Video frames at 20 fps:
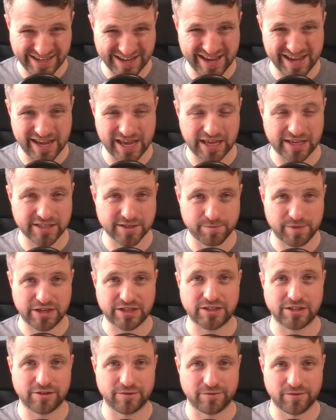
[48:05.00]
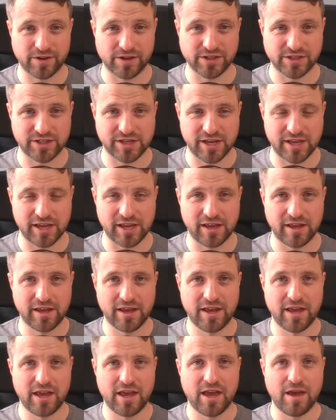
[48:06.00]
year, especially the first year.
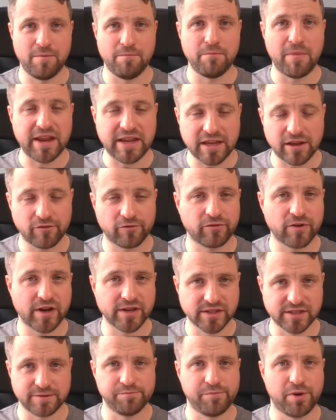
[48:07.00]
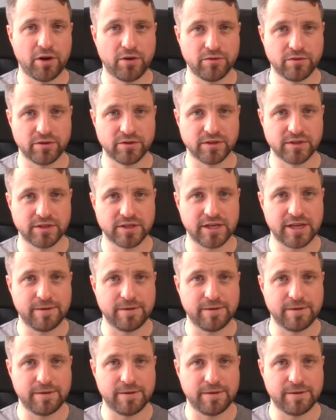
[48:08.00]
Making friends in Poland